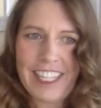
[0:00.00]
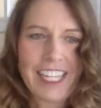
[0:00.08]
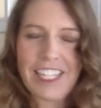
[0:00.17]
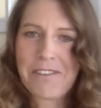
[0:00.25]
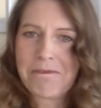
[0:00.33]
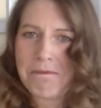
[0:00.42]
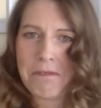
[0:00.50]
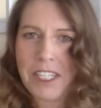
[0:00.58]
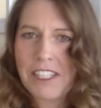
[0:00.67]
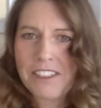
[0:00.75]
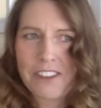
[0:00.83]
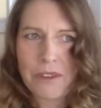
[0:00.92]
Like we
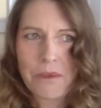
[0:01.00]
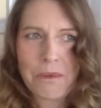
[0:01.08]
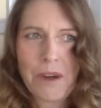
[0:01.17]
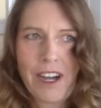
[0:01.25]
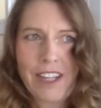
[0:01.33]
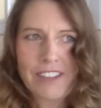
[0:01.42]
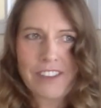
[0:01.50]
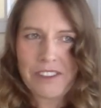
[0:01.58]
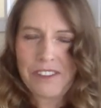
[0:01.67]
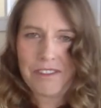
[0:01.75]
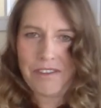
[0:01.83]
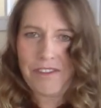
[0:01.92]
could have just walked just
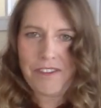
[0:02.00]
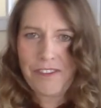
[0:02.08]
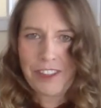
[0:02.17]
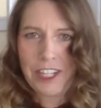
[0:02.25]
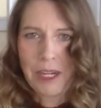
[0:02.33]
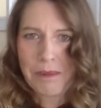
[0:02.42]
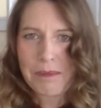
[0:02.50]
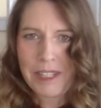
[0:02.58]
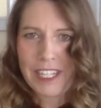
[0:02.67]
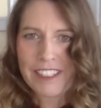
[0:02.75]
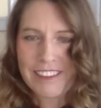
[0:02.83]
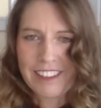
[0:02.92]
for a couple
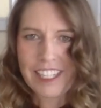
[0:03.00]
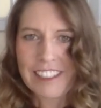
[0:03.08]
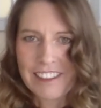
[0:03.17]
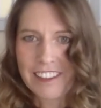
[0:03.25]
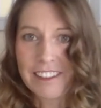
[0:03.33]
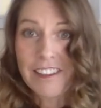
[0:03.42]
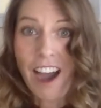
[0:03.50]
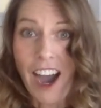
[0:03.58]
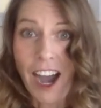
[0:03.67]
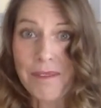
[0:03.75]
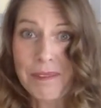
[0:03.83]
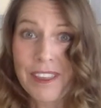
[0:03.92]
minutes to get to the
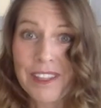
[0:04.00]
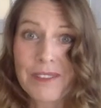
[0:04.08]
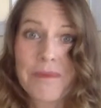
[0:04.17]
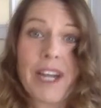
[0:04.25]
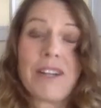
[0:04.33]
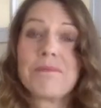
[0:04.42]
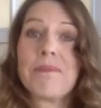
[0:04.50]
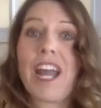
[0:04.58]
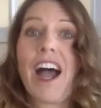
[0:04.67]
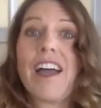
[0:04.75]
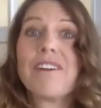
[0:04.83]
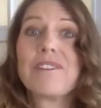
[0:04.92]
top of this mountain. But
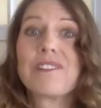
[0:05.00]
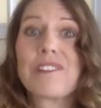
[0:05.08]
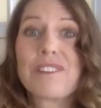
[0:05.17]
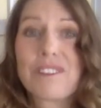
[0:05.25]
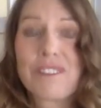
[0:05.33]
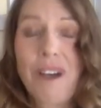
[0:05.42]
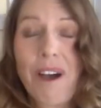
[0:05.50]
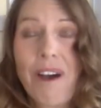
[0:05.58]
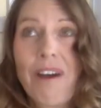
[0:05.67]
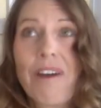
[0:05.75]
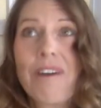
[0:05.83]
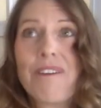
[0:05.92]
I was
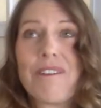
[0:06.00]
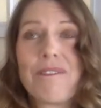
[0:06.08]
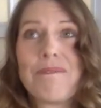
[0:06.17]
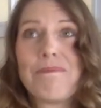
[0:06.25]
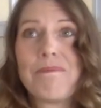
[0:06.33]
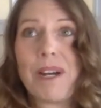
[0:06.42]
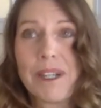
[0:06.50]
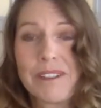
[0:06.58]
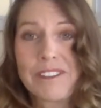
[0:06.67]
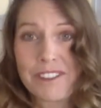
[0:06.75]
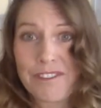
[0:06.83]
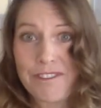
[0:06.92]
so
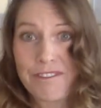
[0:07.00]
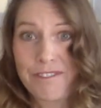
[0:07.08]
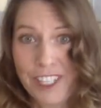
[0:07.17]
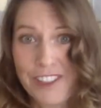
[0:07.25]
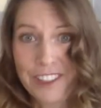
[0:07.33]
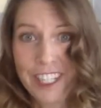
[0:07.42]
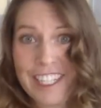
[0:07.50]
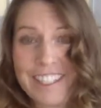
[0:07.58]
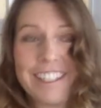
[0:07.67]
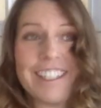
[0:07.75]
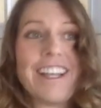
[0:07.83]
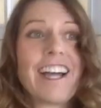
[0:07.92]
burnt and
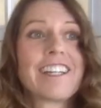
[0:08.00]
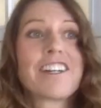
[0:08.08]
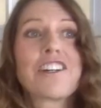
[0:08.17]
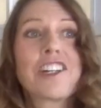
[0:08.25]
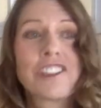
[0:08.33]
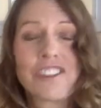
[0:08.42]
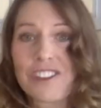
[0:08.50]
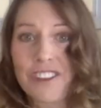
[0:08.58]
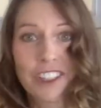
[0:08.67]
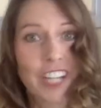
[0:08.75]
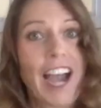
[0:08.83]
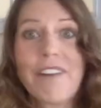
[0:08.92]
frustrated, and
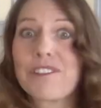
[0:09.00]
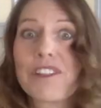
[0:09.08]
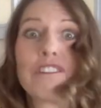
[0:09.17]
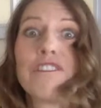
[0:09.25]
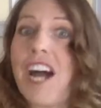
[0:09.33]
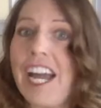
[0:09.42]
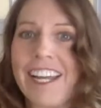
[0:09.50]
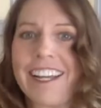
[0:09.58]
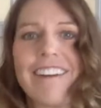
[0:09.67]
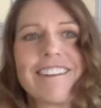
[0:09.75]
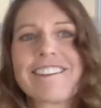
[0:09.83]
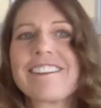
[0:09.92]
I was crying.
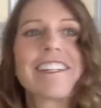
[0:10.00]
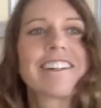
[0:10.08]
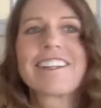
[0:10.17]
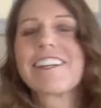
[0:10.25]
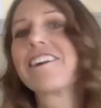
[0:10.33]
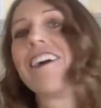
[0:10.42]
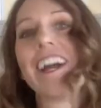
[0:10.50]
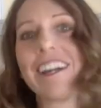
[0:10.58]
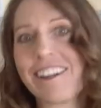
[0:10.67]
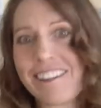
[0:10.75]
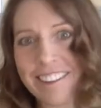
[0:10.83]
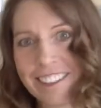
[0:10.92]
I was literally crying
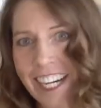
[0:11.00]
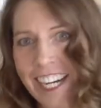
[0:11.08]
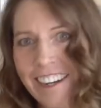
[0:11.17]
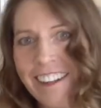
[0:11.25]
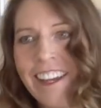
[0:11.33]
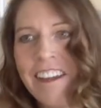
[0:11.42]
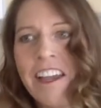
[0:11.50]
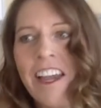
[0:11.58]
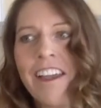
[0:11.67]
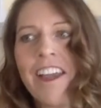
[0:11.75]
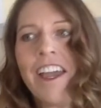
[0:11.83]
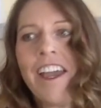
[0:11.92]
on the trail.
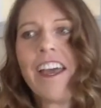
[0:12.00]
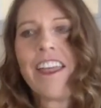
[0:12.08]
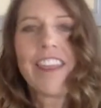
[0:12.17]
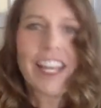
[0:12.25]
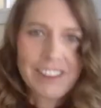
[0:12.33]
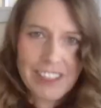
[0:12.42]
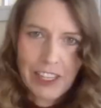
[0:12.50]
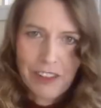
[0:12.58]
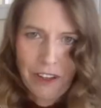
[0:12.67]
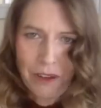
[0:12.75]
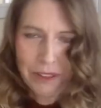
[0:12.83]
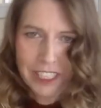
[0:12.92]
That's not
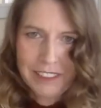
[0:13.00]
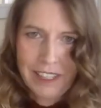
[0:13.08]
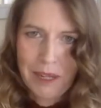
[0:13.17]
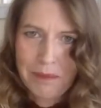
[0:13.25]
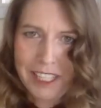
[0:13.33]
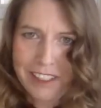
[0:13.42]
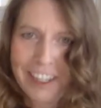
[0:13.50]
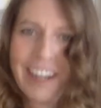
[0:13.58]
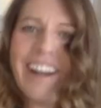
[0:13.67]
the only time either.